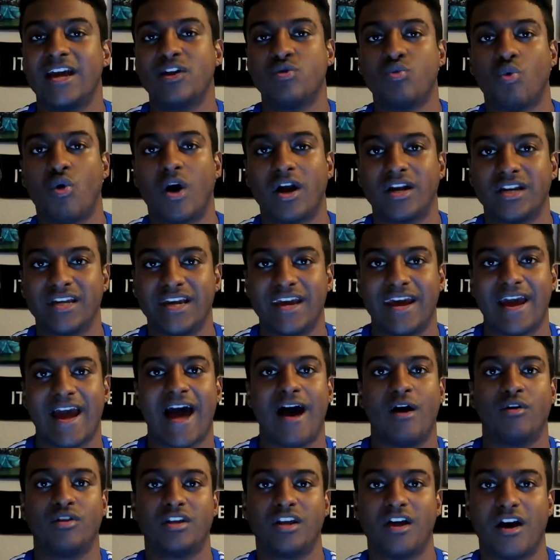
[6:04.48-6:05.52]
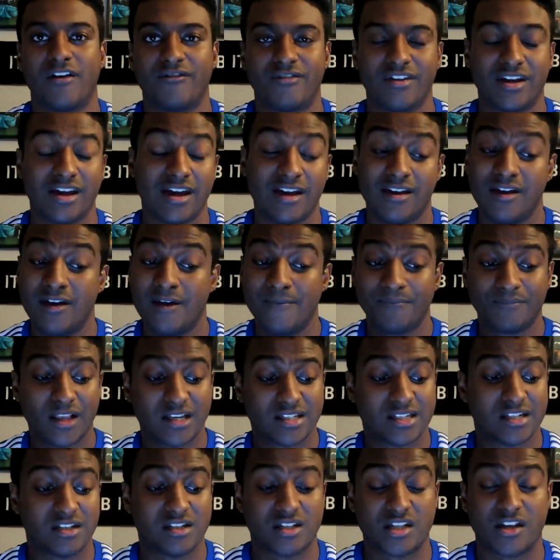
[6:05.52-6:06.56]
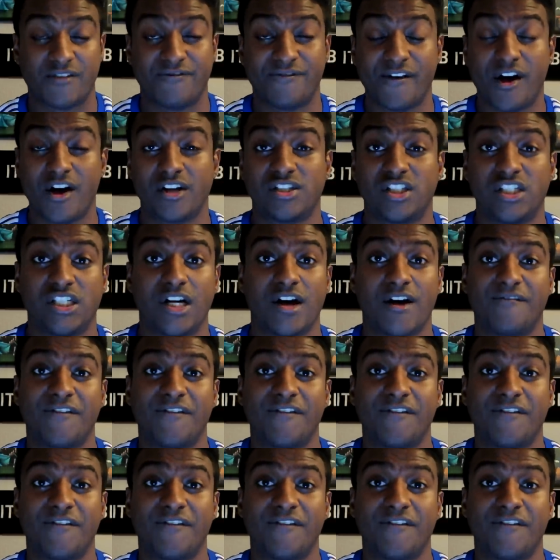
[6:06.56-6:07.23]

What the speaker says: In 1 year, out the other year. This is the first year,